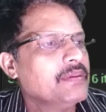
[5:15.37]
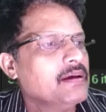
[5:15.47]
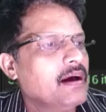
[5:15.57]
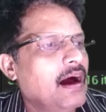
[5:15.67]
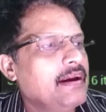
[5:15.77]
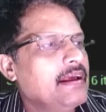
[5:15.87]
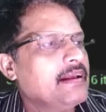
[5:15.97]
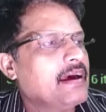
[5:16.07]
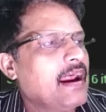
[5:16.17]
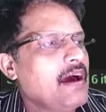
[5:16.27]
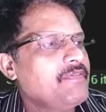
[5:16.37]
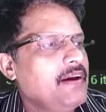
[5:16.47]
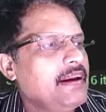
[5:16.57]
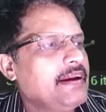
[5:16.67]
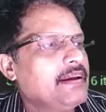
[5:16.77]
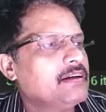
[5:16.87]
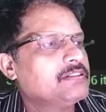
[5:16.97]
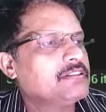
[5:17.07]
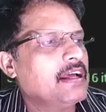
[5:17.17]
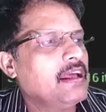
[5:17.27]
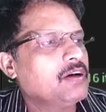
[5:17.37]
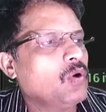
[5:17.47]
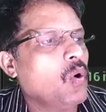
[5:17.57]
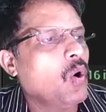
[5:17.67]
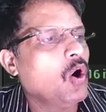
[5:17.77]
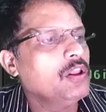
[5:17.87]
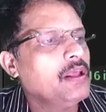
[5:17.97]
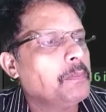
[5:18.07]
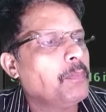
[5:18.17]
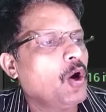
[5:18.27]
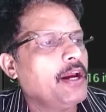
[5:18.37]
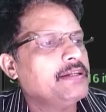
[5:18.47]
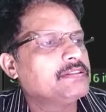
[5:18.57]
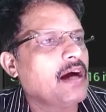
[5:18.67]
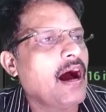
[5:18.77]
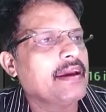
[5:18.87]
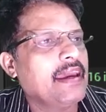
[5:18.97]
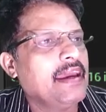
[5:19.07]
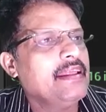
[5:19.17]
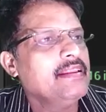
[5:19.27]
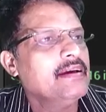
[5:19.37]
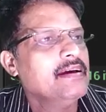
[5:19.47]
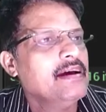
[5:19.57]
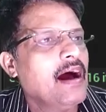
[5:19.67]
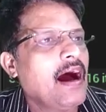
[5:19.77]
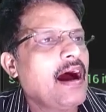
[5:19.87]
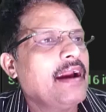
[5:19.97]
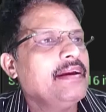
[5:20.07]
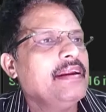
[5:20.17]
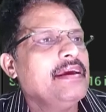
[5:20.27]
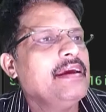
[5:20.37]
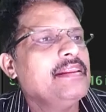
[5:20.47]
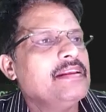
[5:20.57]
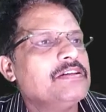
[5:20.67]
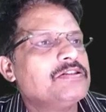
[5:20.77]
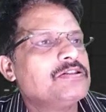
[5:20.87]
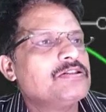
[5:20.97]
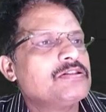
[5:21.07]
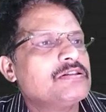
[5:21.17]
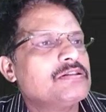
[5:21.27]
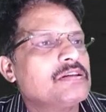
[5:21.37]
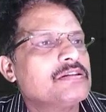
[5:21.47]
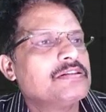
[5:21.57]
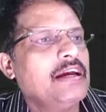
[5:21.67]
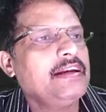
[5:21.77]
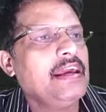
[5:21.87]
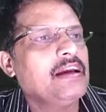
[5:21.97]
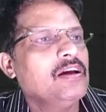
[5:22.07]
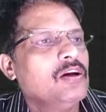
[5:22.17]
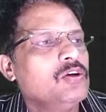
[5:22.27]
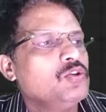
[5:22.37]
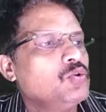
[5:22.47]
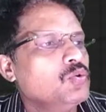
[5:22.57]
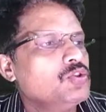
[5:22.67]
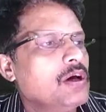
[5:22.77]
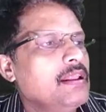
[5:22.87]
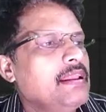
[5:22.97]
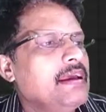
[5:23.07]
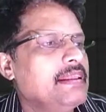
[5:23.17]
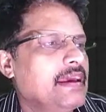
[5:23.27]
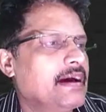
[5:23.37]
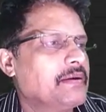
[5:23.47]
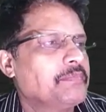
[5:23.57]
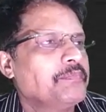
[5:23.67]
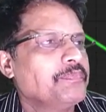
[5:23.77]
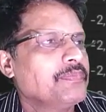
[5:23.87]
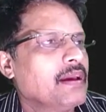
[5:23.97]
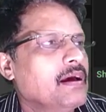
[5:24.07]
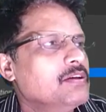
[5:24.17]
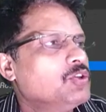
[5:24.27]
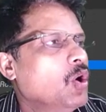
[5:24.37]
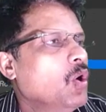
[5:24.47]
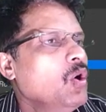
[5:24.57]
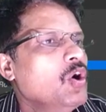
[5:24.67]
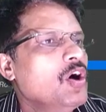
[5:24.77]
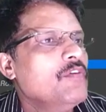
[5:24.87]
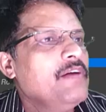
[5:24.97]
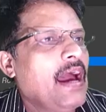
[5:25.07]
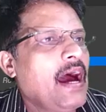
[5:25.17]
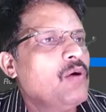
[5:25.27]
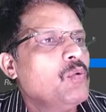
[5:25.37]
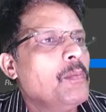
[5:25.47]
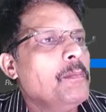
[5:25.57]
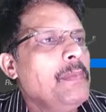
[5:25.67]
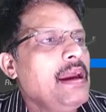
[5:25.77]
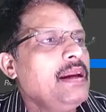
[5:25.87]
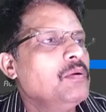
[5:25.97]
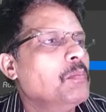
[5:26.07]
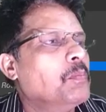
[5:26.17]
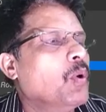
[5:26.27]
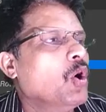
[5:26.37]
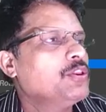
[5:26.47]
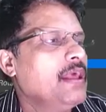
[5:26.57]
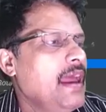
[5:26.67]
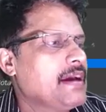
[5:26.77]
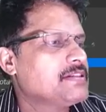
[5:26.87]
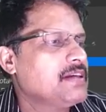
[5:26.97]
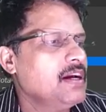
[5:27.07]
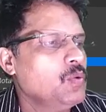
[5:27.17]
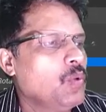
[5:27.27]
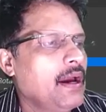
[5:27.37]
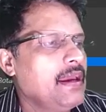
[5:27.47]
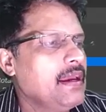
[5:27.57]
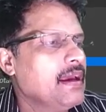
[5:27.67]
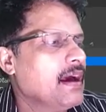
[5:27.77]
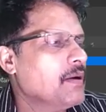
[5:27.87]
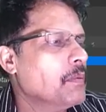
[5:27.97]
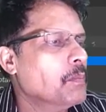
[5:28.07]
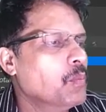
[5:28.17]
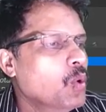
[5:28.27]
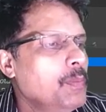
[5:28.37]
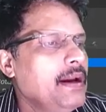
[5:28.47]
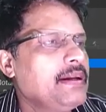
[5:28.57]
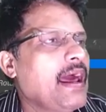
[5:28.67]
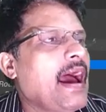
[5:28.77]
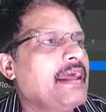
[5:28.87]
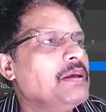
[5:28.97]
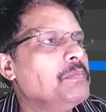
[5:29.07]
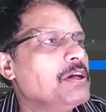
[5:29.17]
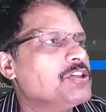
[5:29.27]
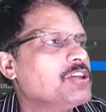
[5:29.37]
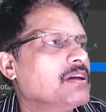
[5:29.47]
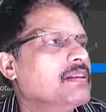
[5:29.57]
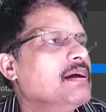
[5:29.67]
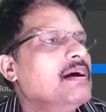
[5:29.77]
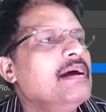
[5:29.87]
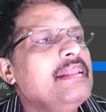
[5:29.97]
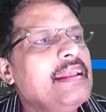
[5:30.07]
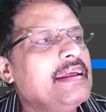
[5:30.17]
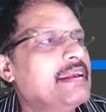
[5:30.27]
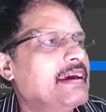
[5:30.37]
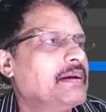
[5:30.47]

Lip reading: and in graph editor select all the points again, and in this setting choose linear. So we have made both X and Y movement animation linear.